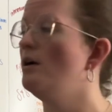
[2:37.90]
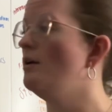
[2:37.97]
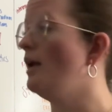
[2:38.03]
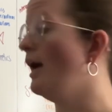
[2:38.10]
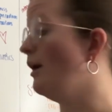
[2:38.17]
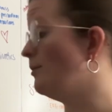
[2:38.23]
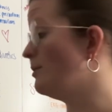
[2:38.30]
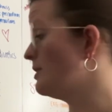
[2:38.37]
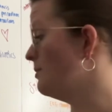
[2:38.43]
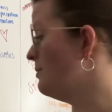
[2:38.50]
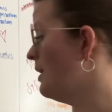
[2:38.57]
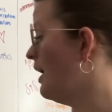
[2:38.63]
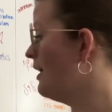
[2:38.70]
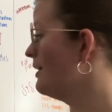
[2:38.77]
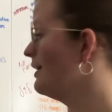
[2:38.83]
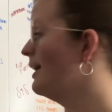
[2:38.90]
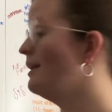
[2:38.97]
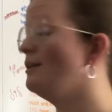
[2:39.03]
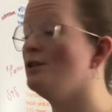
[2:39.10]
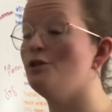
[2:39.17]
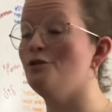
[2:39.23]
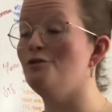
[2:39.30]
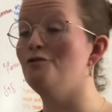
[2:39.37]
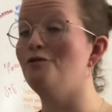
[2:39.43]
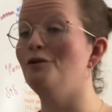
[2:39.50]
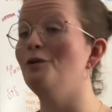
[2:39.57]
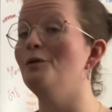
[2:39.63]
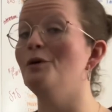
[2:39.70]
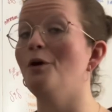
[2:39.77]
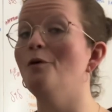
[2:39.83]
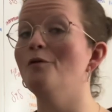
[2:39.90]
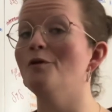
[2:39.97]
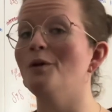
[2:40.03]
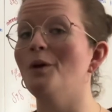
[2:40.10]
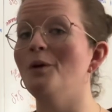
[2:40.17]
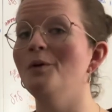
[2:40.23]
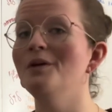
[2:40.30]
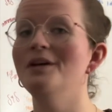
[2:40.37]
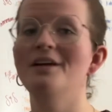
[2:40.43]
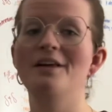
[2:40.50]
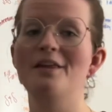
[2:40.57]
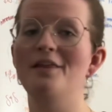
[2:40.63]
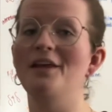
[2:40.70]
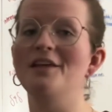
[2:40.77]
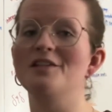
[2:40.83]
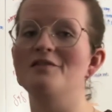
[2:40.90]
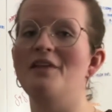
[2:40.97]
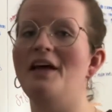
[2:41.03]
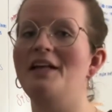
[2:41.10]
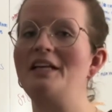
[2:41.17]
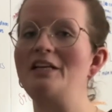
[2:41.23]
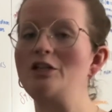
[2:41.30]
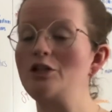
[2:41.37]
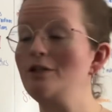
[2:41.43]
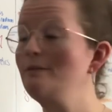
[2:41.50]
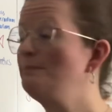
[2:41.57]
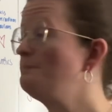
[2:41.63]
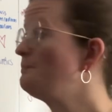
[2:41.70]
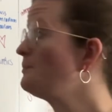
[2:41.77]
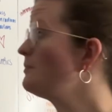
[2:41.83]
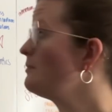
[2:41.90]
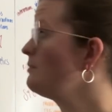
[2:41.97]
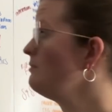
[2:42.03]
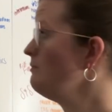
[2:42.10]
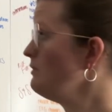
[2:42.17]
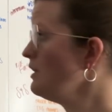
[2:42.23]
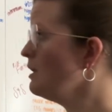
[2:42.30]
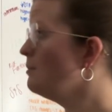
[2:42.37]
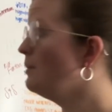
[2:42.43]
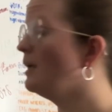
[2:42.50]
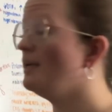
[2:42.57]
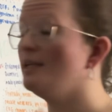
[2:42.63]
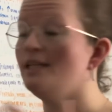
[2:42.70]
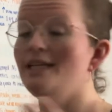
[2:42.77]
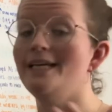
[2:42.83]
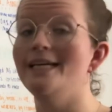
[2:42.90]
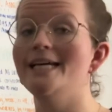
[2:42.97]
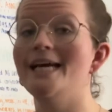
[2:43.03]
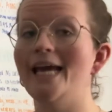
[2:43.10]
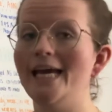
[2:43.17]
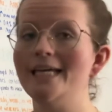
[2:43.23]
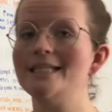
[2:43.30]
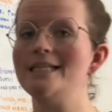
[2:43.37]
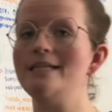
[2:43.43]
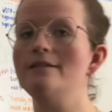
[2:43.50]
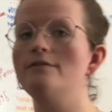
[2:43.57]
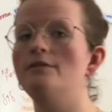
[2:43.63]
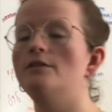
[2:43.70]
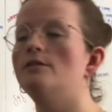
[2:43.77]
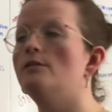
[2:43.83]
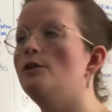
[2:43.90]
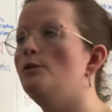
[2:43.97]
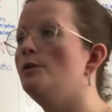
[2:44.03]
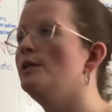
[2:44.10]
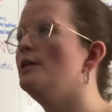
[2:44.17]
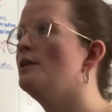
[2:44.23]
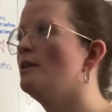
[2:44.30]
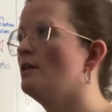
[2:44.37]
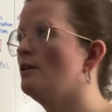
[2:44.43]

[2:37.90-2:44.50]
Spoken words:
helps them not get into fluid overload, things of that nature. But the antidiuretic